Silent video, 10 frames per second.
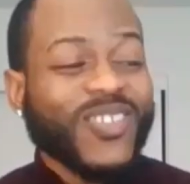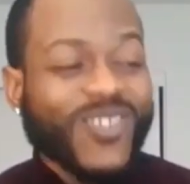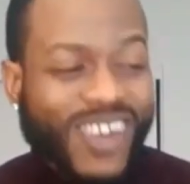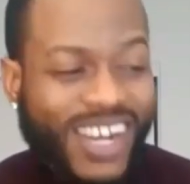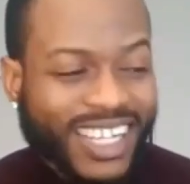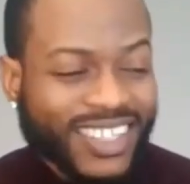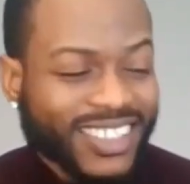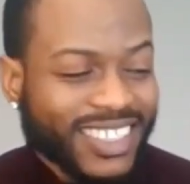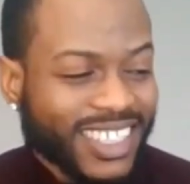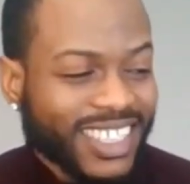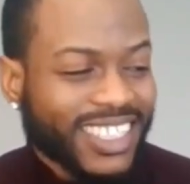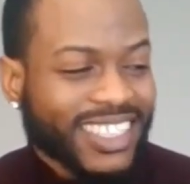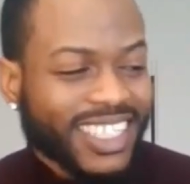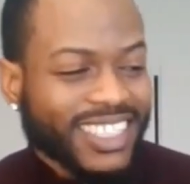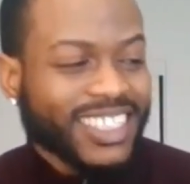wild.
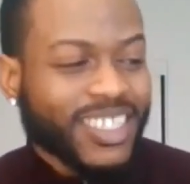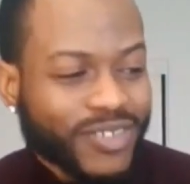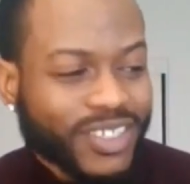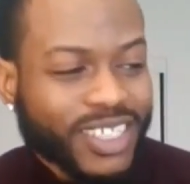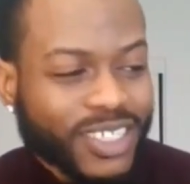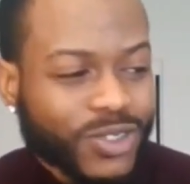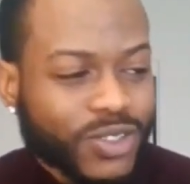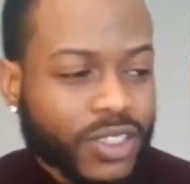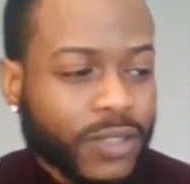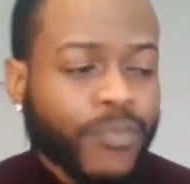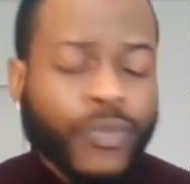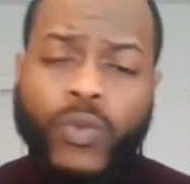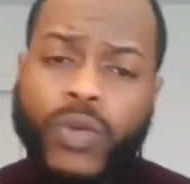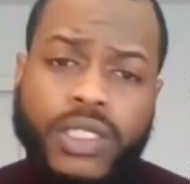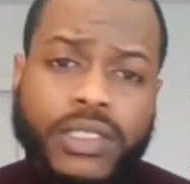That's definitely interesting.
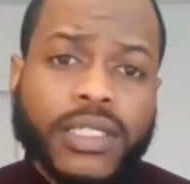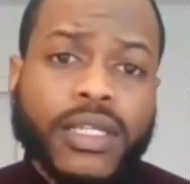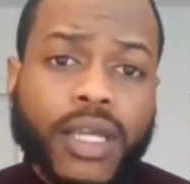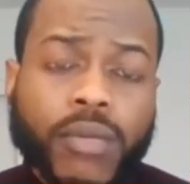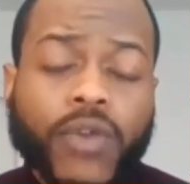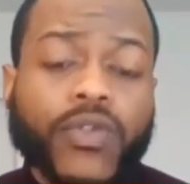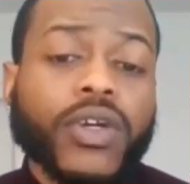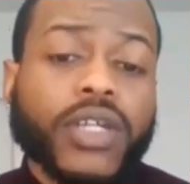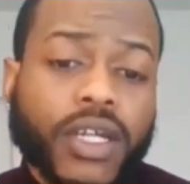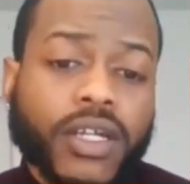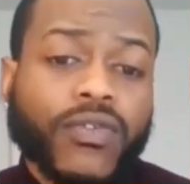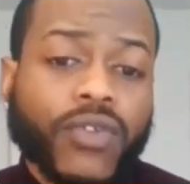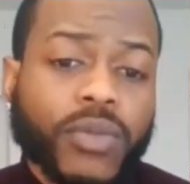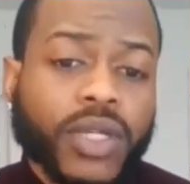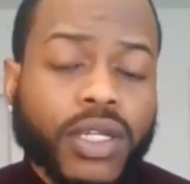What is the name of your accounting
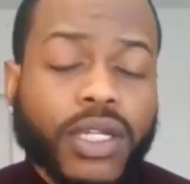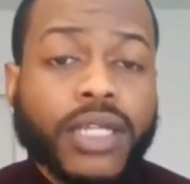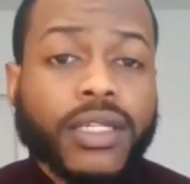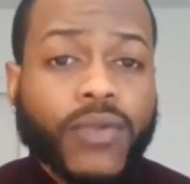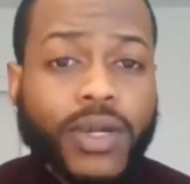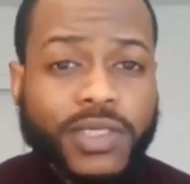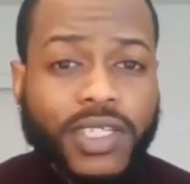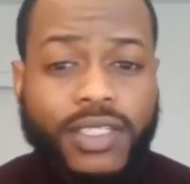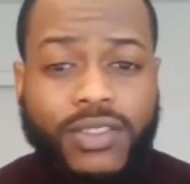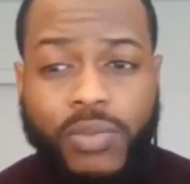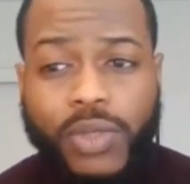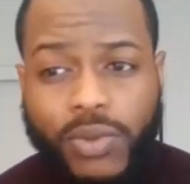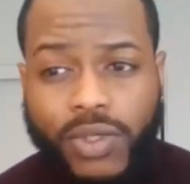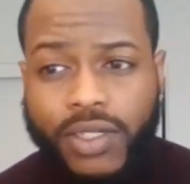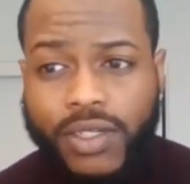firm again and the website so
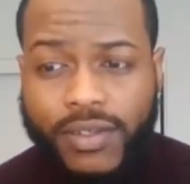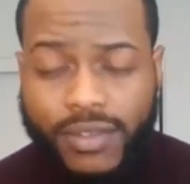people can know?